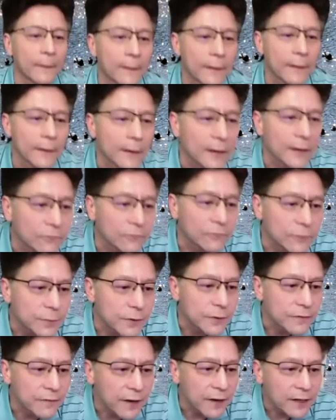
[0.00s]
And we
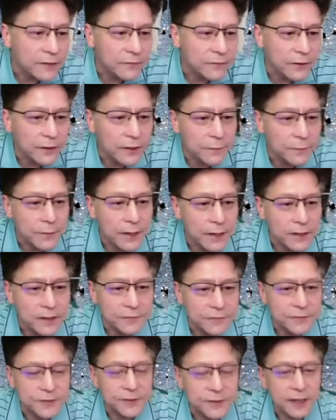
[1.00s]
provide very competitive
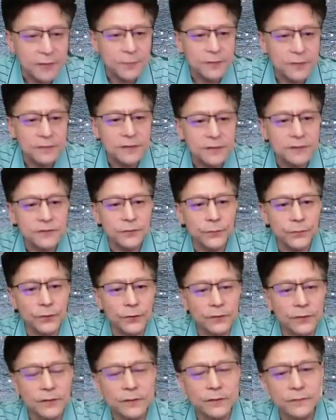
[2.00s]
stipend and
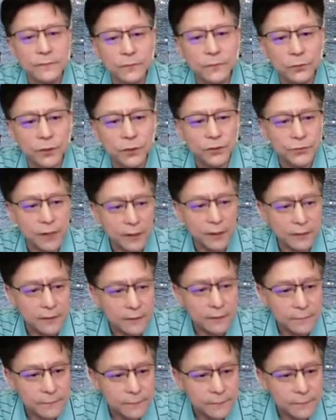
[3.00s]
support to attract them.